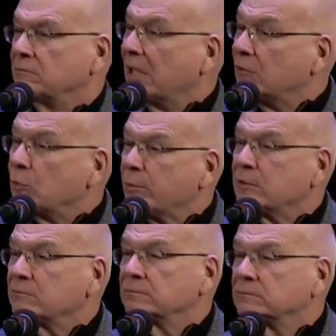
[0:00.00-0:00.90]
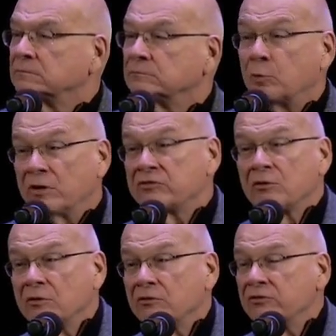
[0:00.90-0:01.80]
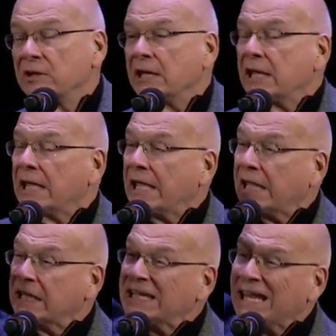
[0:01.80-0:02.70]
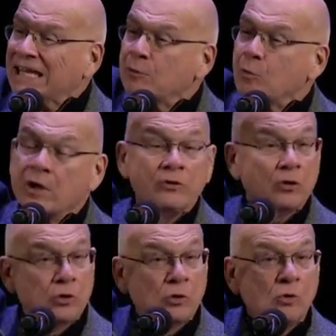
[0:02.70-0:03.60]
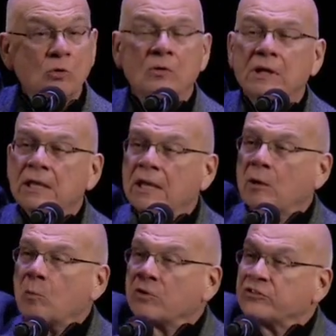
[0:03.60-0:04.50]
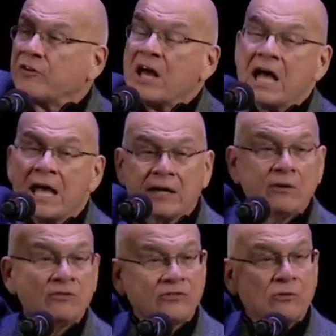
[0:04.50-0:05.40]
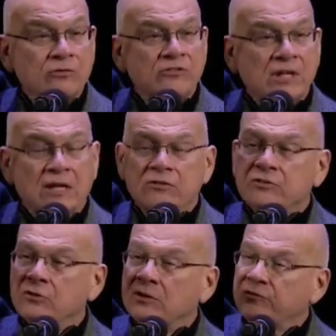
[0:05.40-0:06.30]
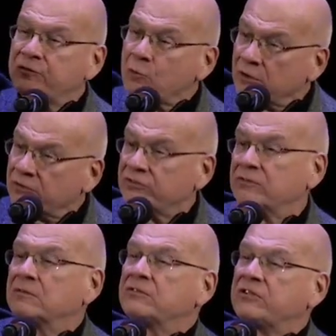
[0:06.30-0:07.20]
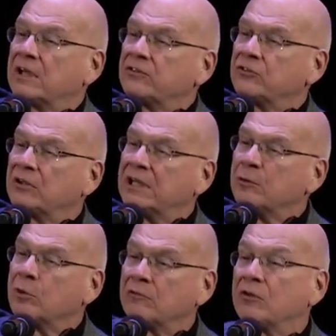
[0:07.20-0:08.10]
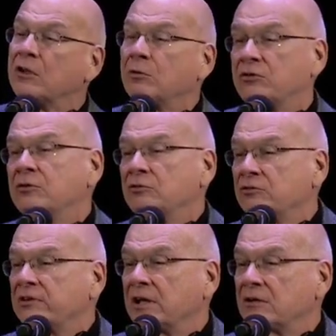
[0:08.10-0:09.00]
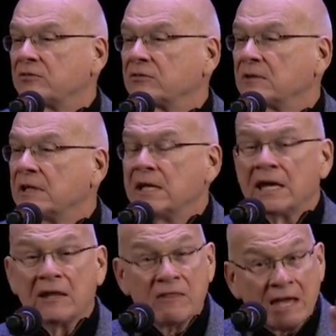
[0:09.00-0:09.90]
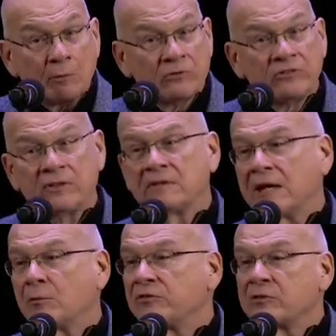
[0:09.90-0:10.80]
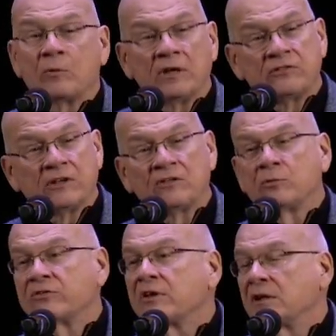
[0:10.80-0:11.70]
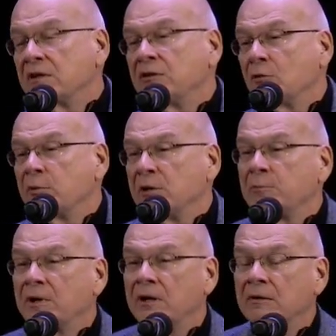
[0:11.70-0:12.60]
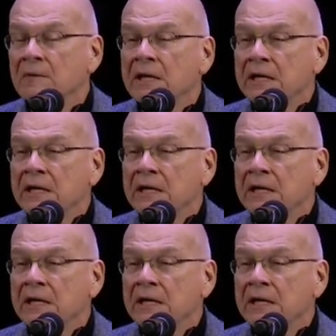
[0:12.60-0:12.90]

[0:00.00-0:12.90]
Men, women, boys, girls, and anyone who was of a higher social status could force sex on anyone of a lower social status. And that was the way sex was done in the Roman Empire.